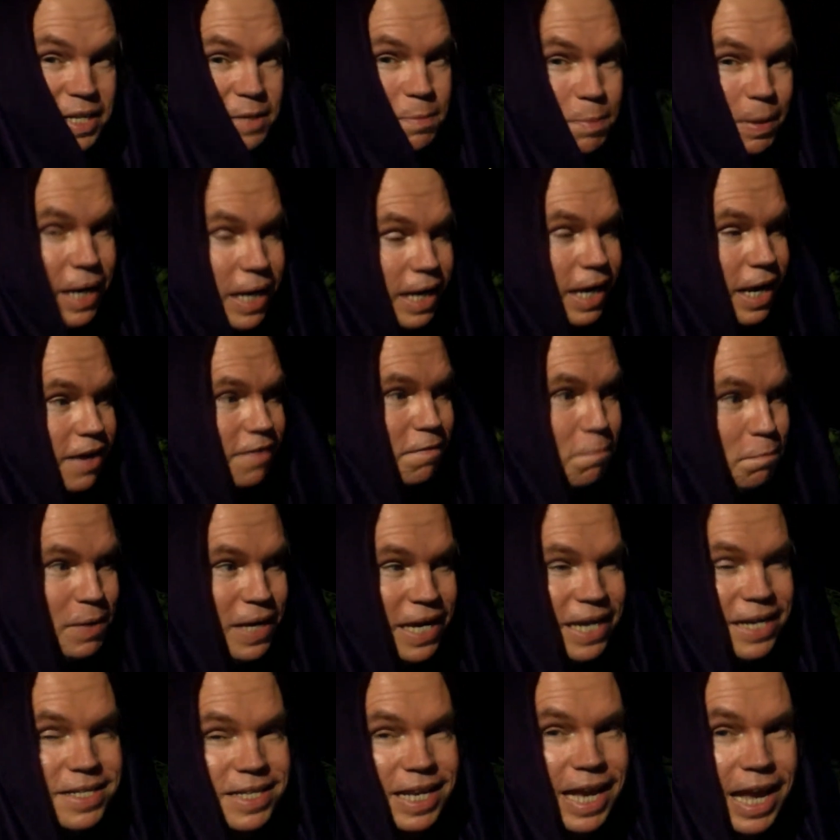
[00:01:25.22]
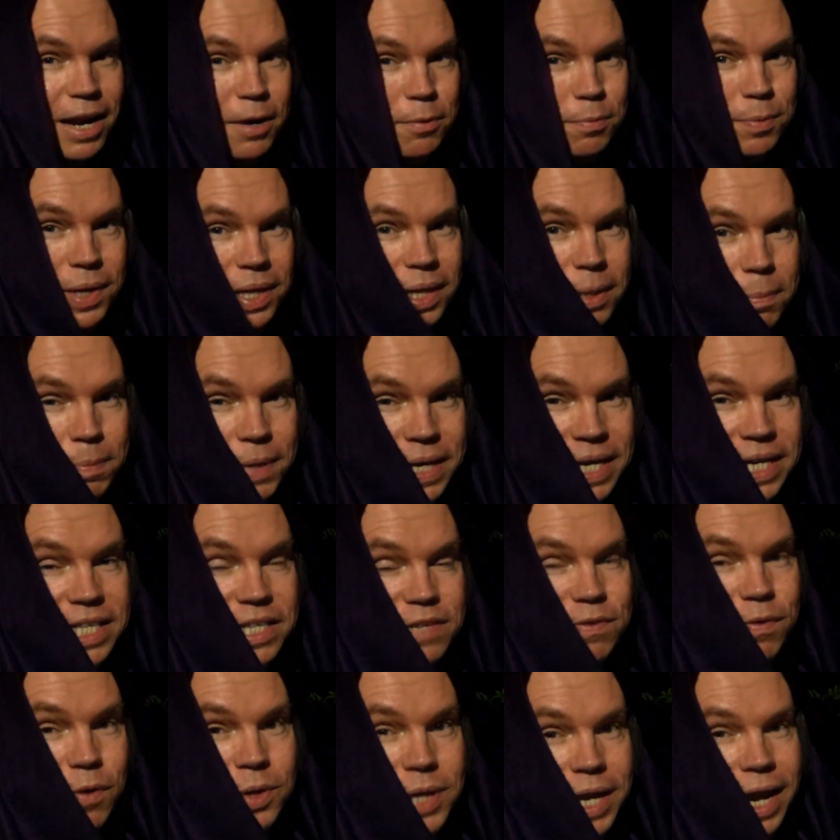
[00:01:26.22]
Speaking of peace, I had a really
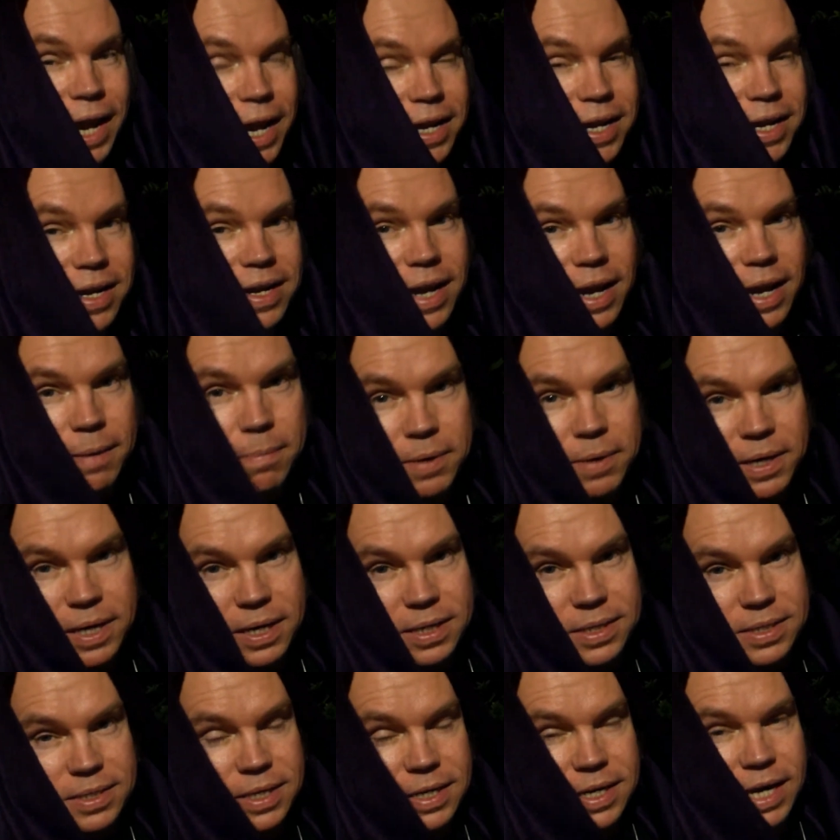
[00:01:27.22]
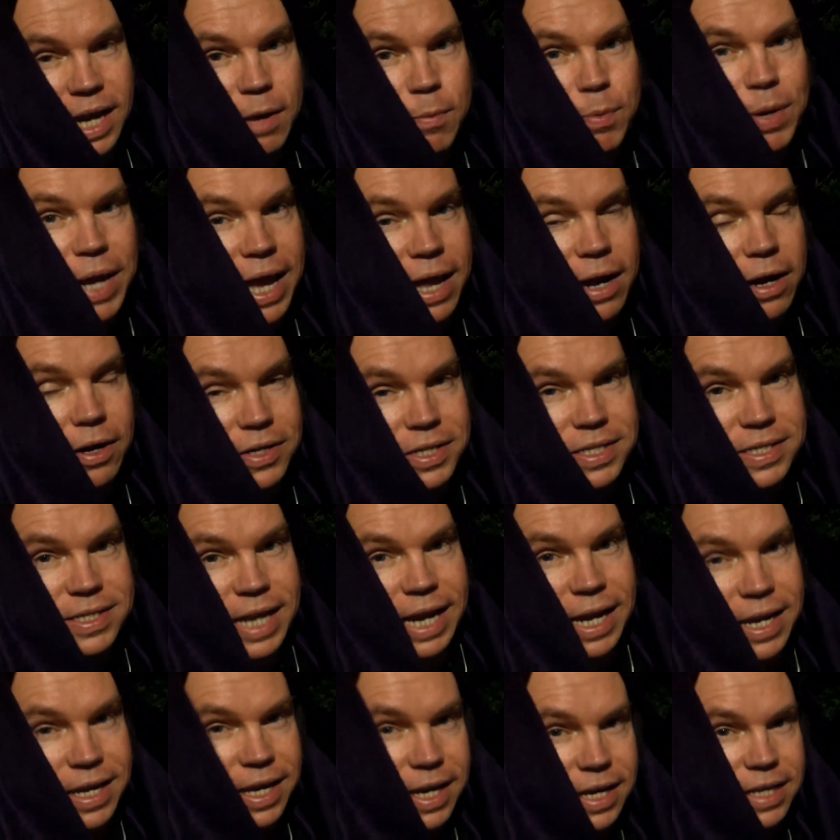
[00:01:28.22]
peaceful day today because today we had our
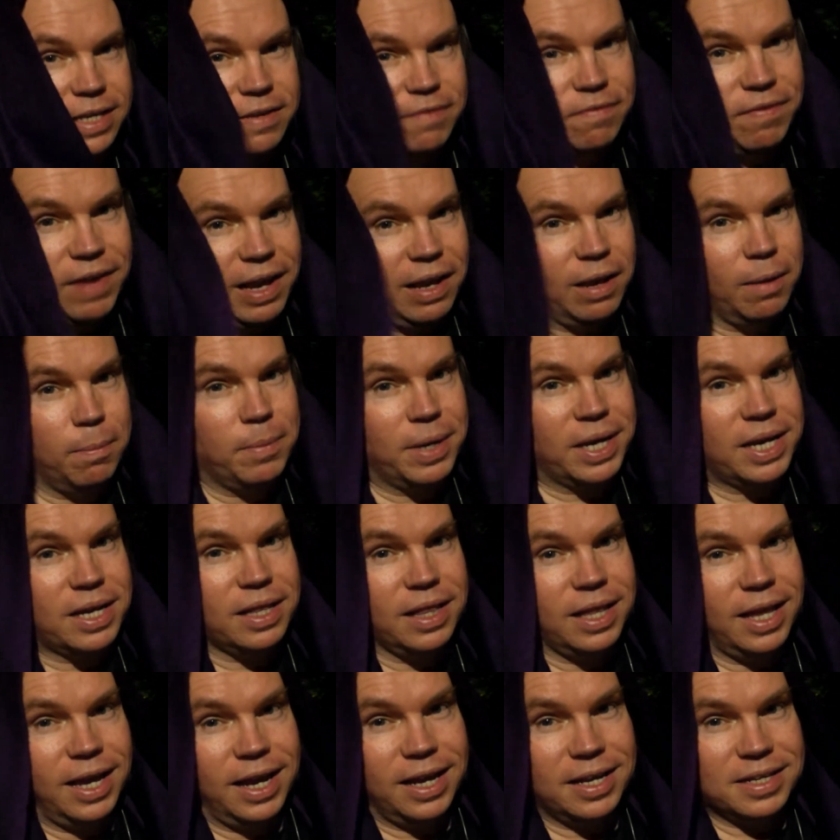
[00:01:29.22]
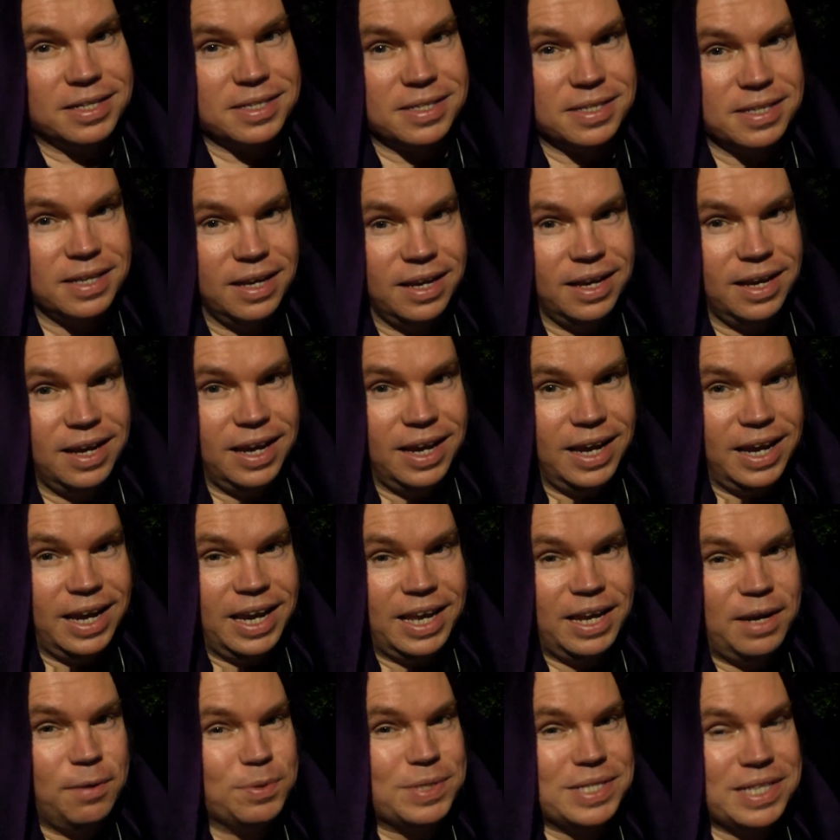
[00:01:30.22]
psychic development class
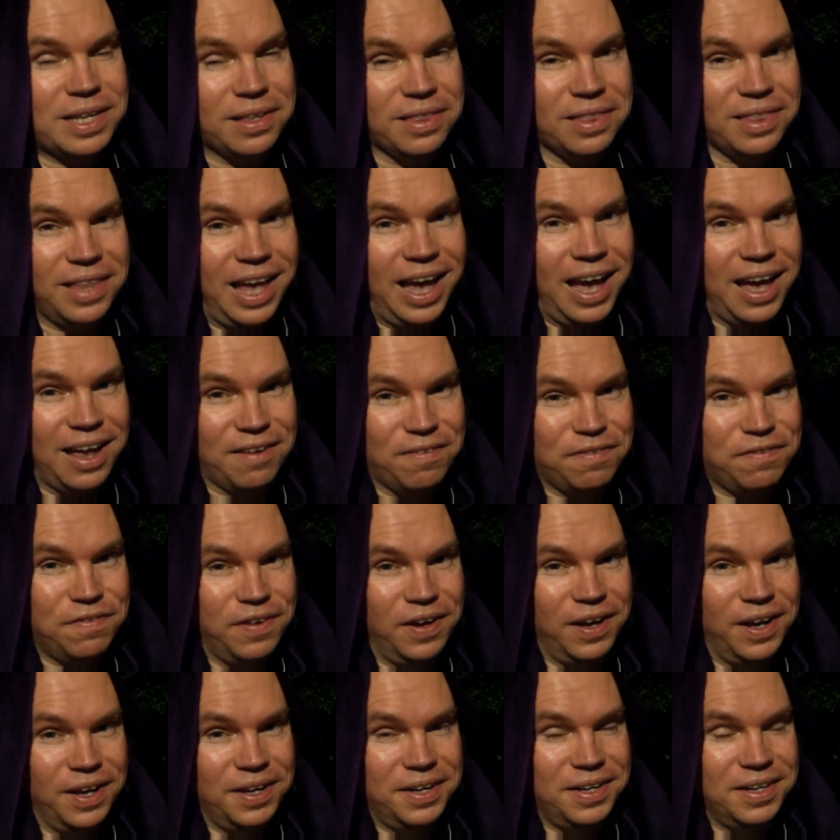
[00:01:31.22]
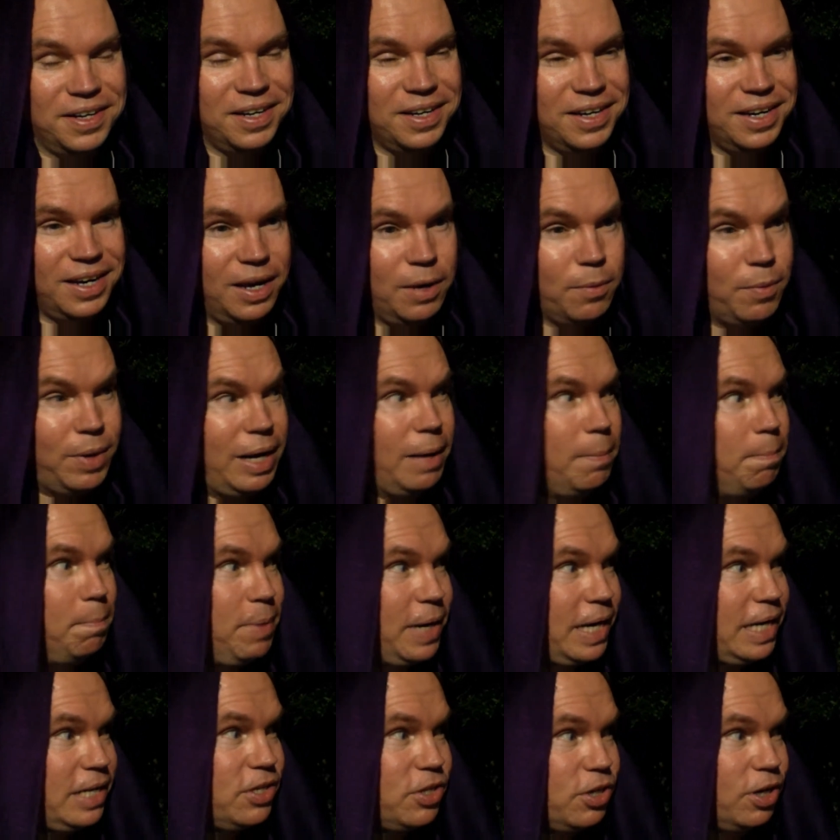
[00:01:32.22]
and it was a lot of fun. We had a
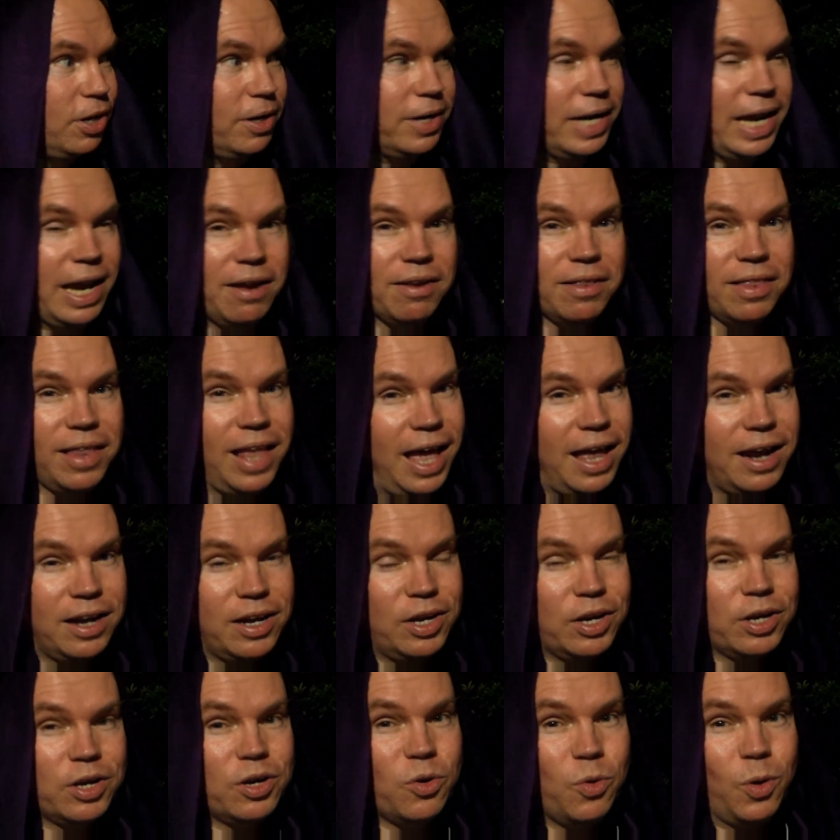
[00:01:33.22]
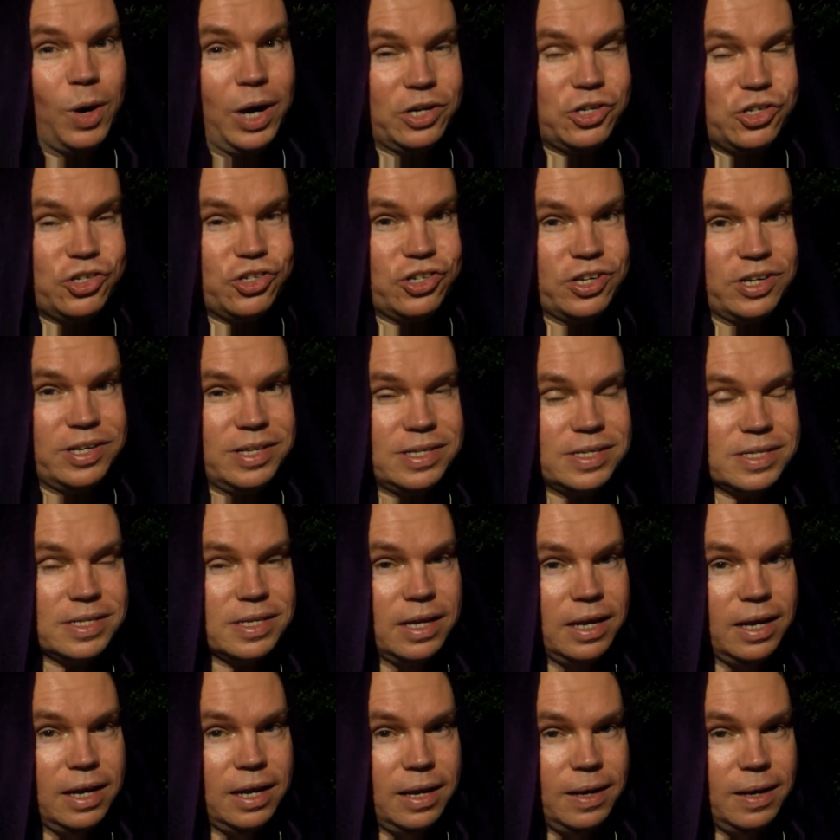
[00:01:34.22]
big turnout, a lot of good questions.